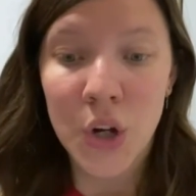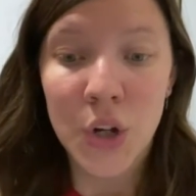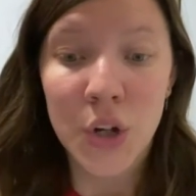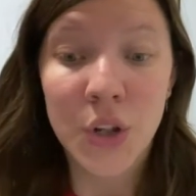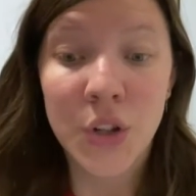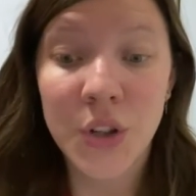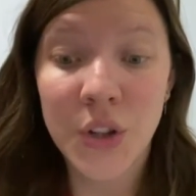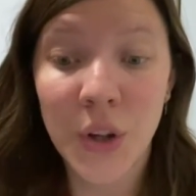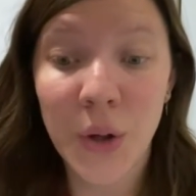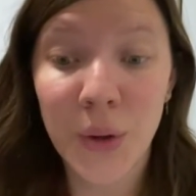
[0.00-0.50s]

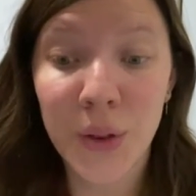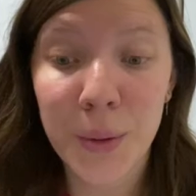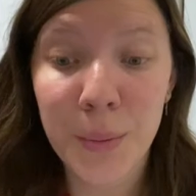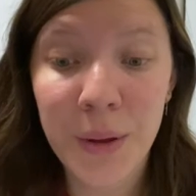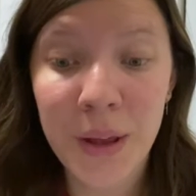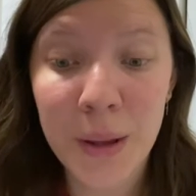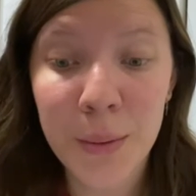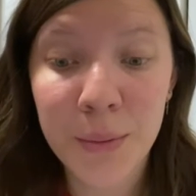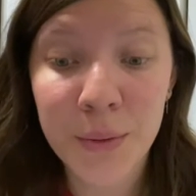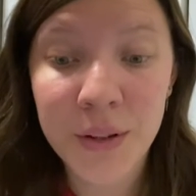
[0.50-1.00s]
So the
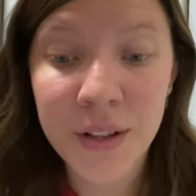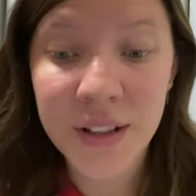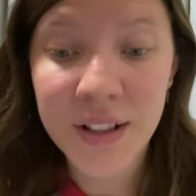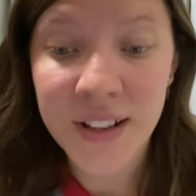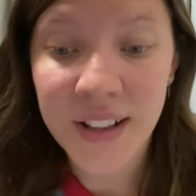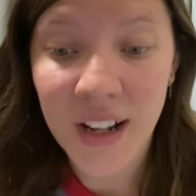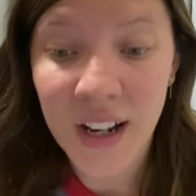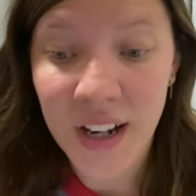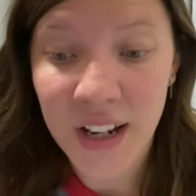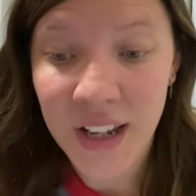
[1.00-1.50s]
people
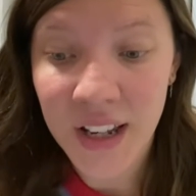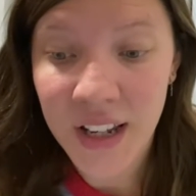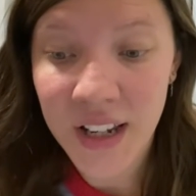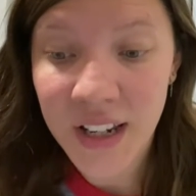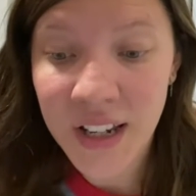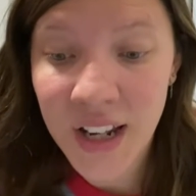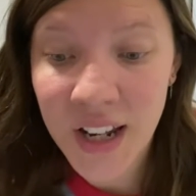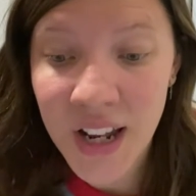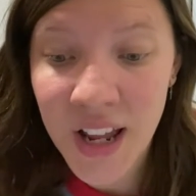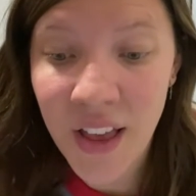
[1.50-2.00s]

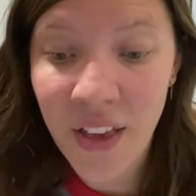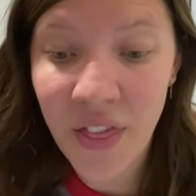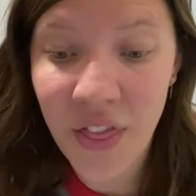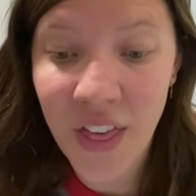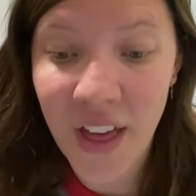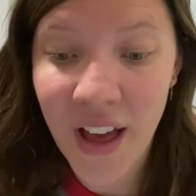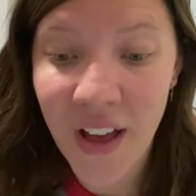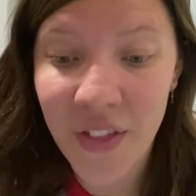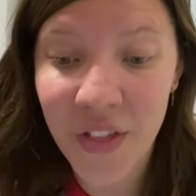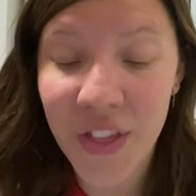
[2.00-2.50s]
decided
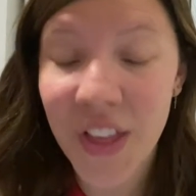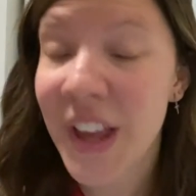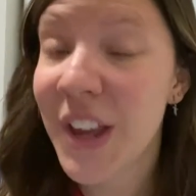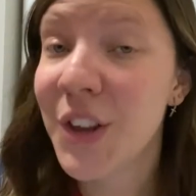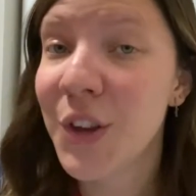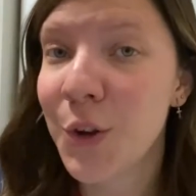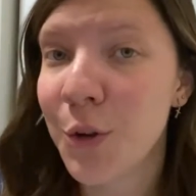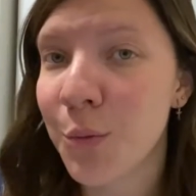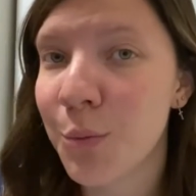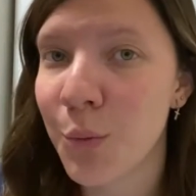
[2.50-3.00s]
that they
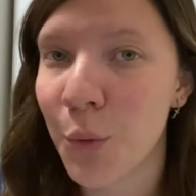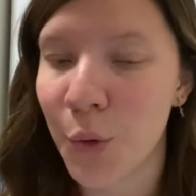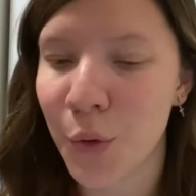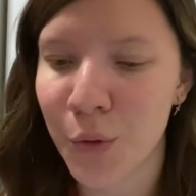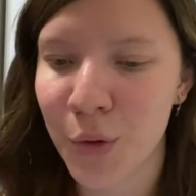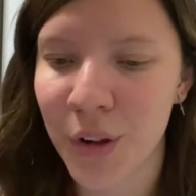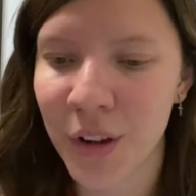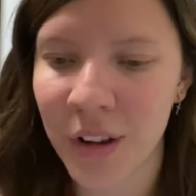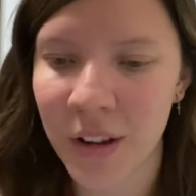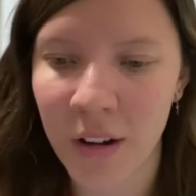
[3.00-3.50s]
knew more
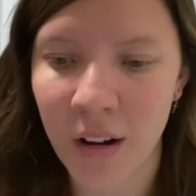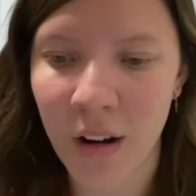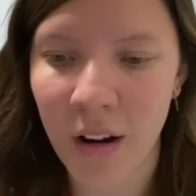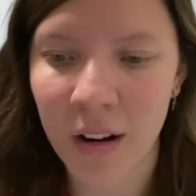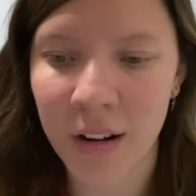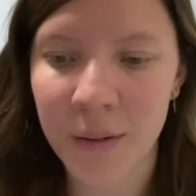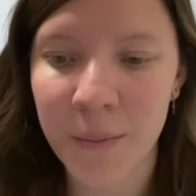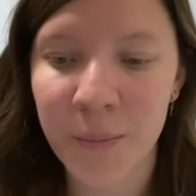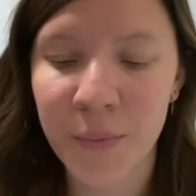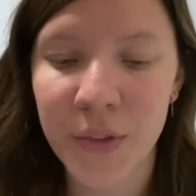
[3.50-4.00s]
than
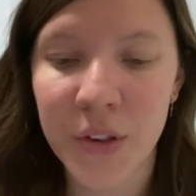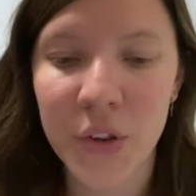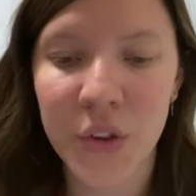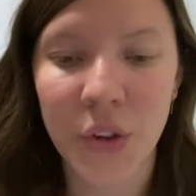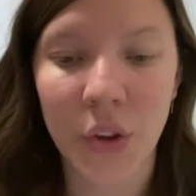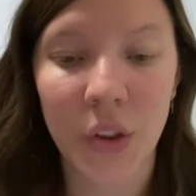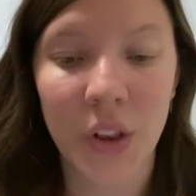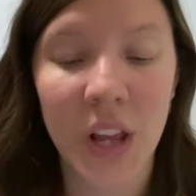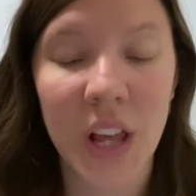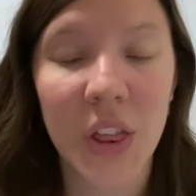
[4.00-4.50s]
God.
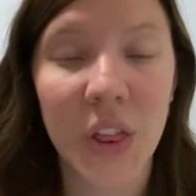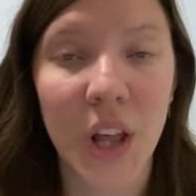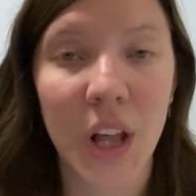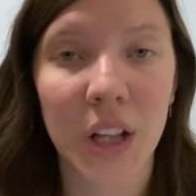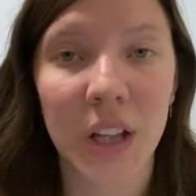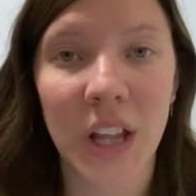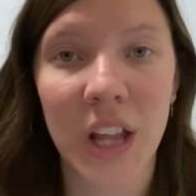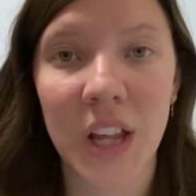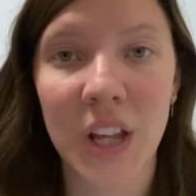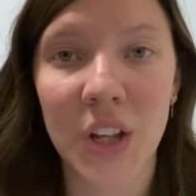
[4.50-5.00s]
So they
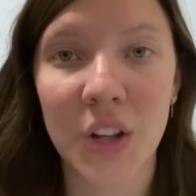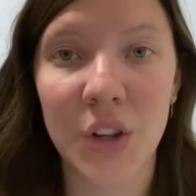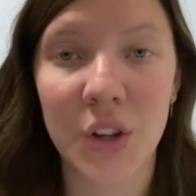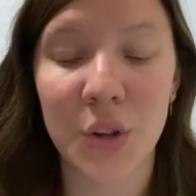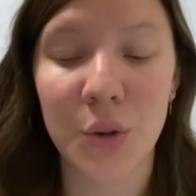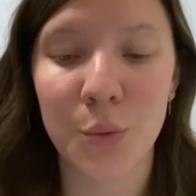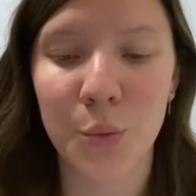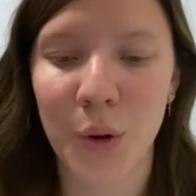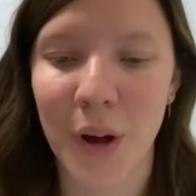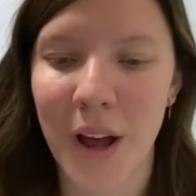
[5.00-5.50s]
thought they could
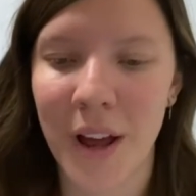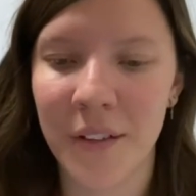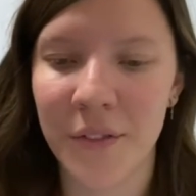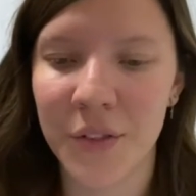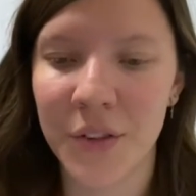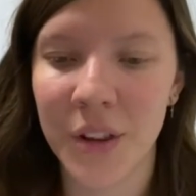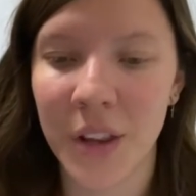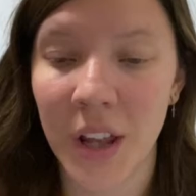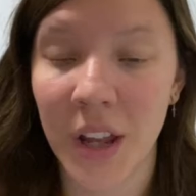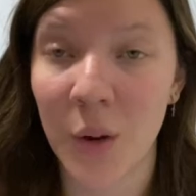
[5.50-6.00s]
do
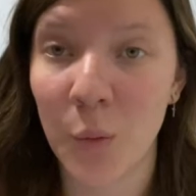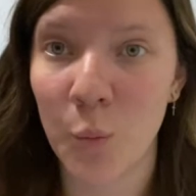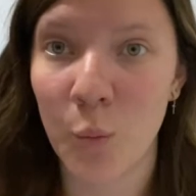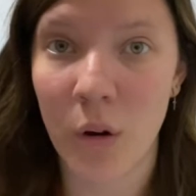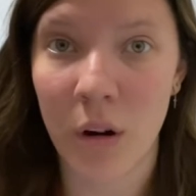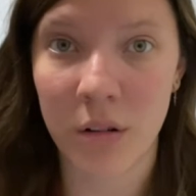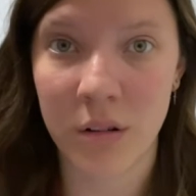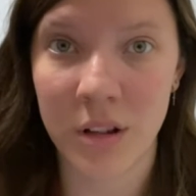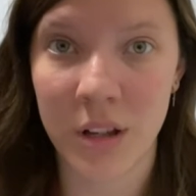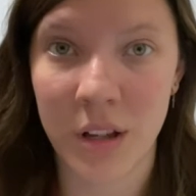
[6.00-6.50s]
whatever they
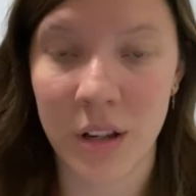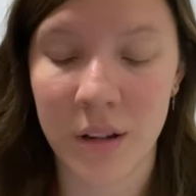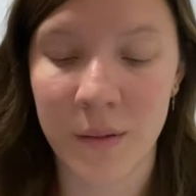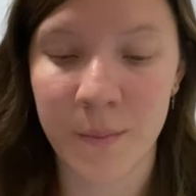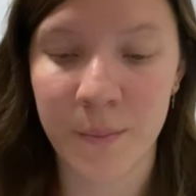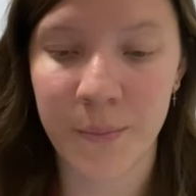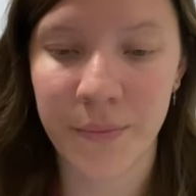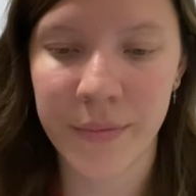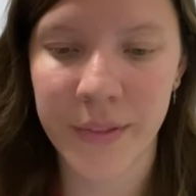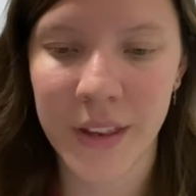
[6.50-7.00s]
wanted.
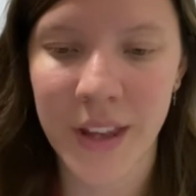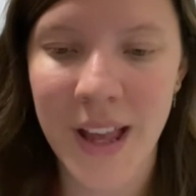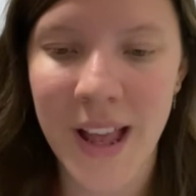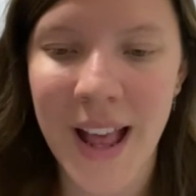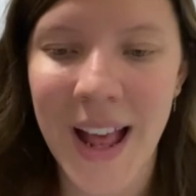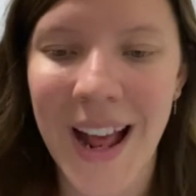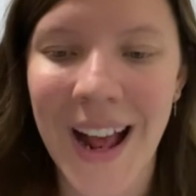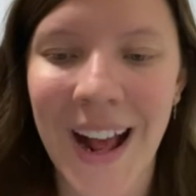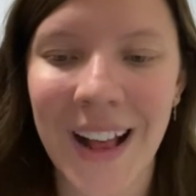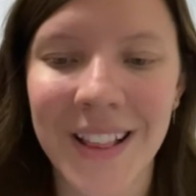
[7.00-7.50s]

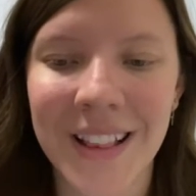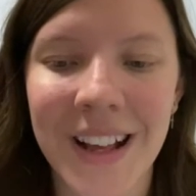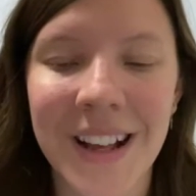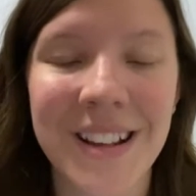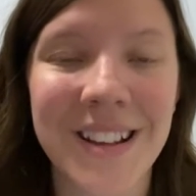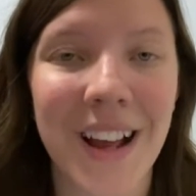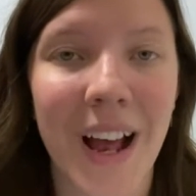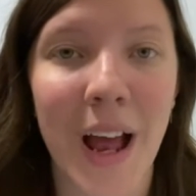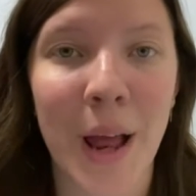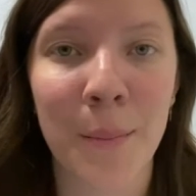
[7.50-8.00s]
At
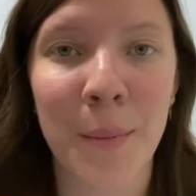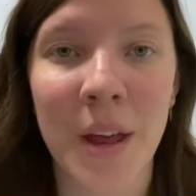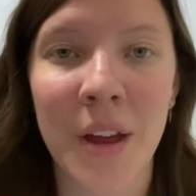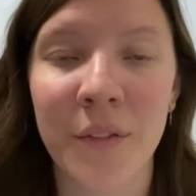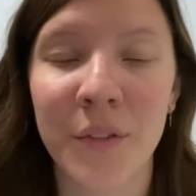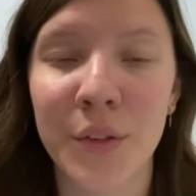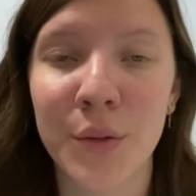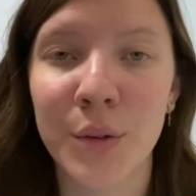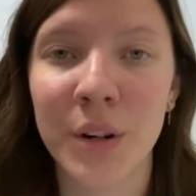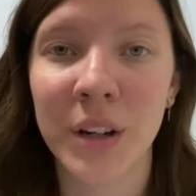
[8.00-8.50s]
that time,
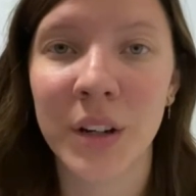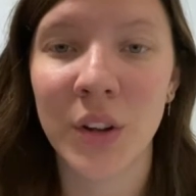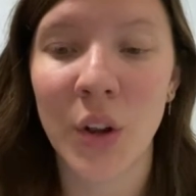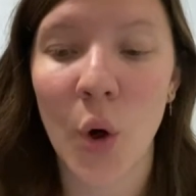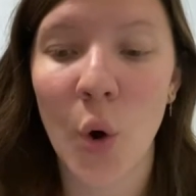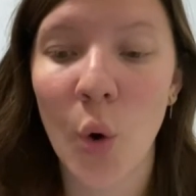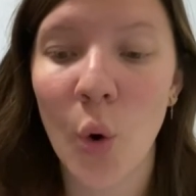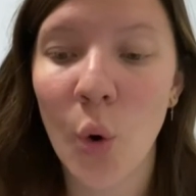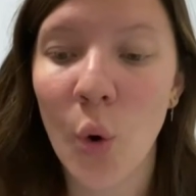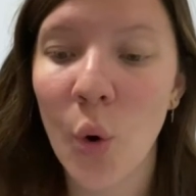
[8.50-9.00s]
everyone in the
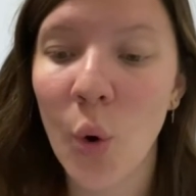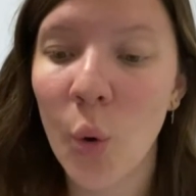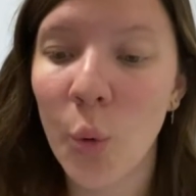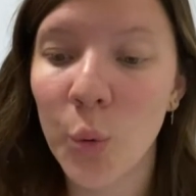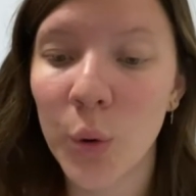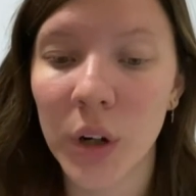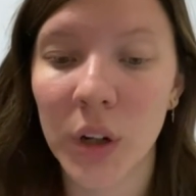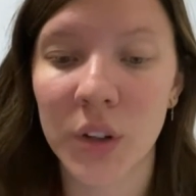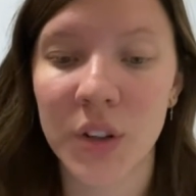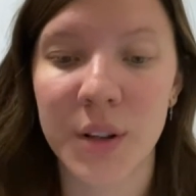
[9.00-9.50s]
whole
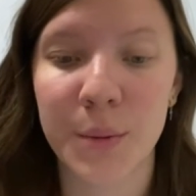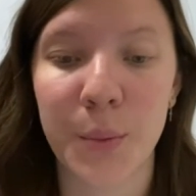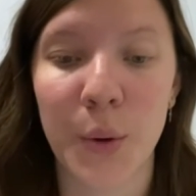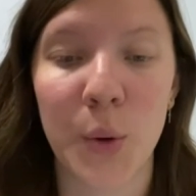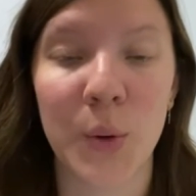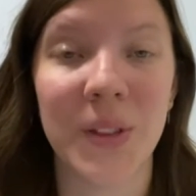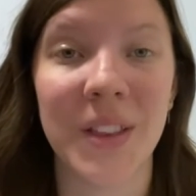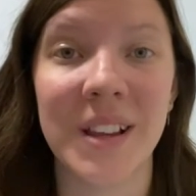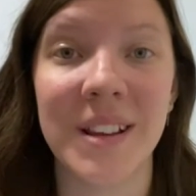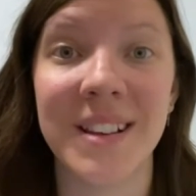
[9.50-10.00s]
world
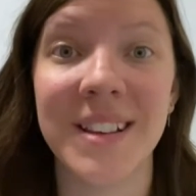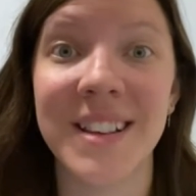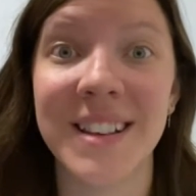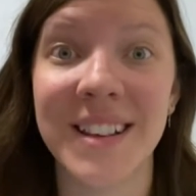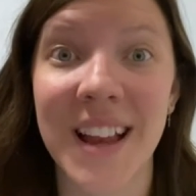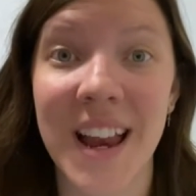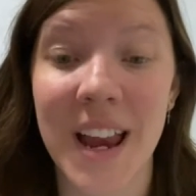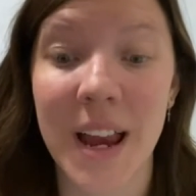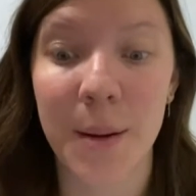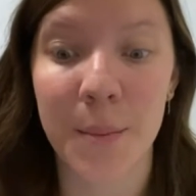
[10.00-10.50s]
spoke the
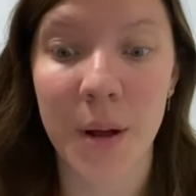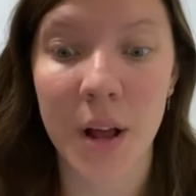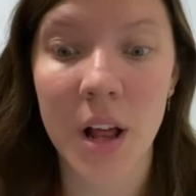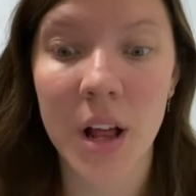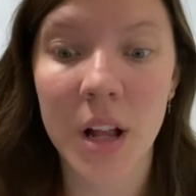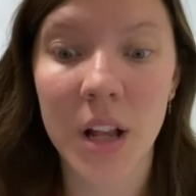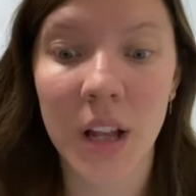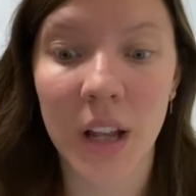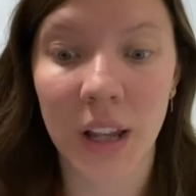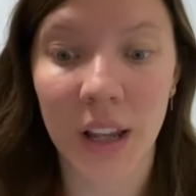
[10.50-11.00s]
same
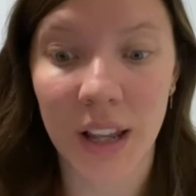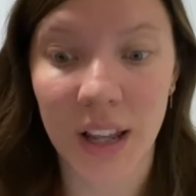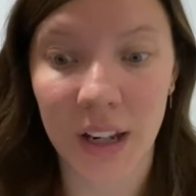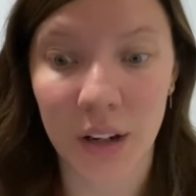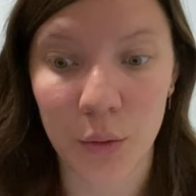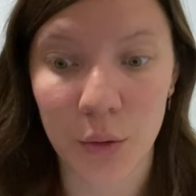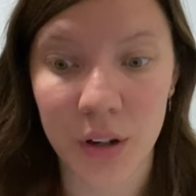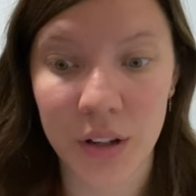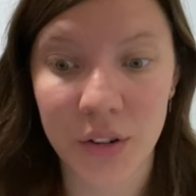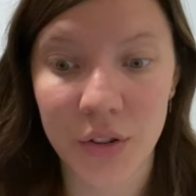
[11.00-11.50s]

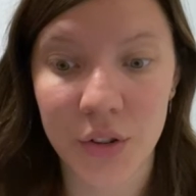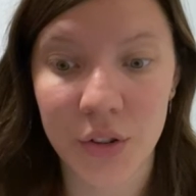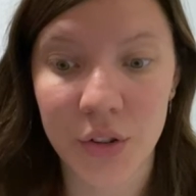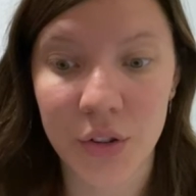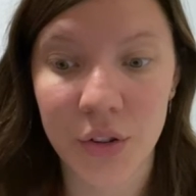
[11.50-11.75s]
language.